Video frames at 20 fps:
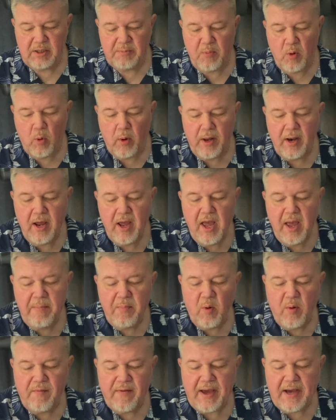point. But
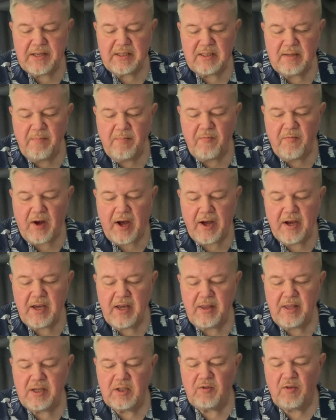we've got some vodka
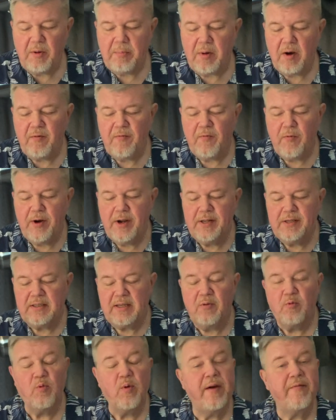that's from our friends
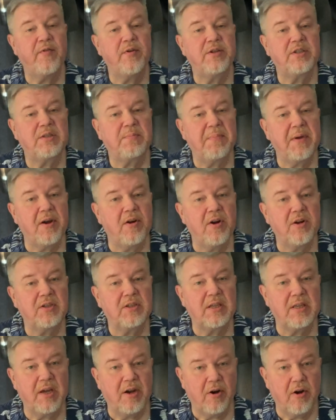at Reverend Spirits.
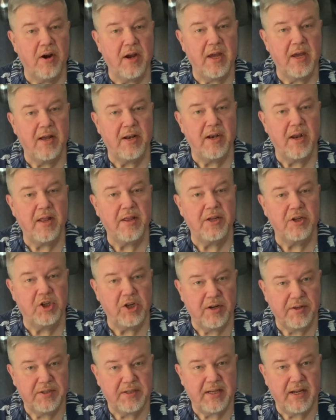They're in the
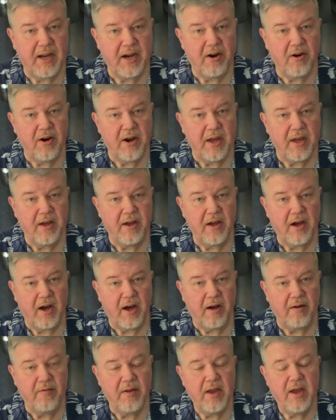Chelsea area
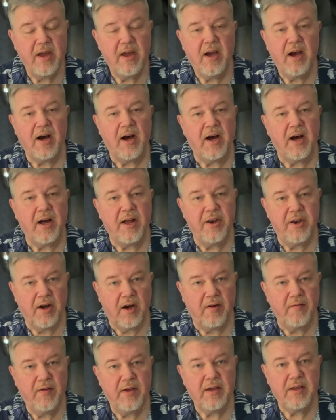of
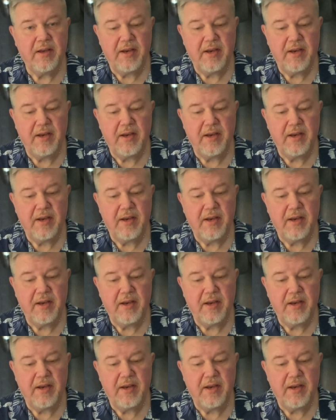Norfolk,